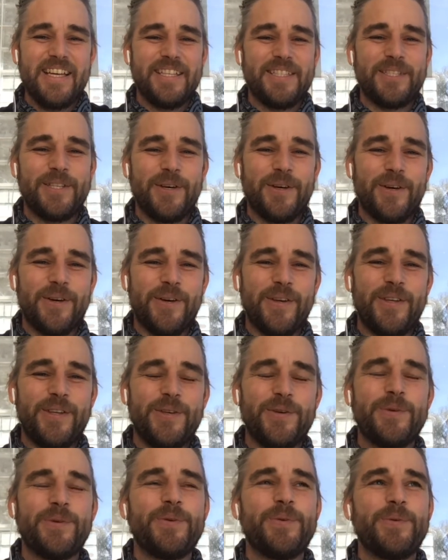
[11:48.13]
So
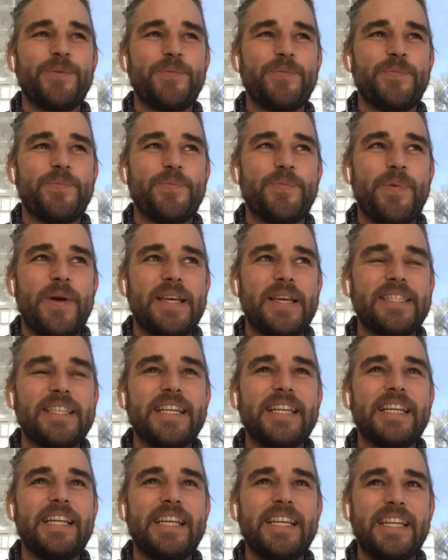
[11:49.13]
you
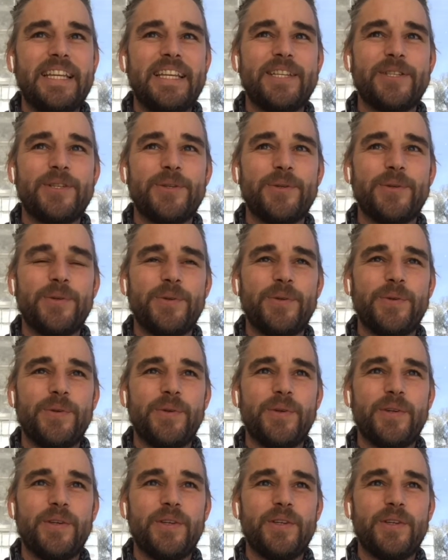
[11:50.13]
basically need to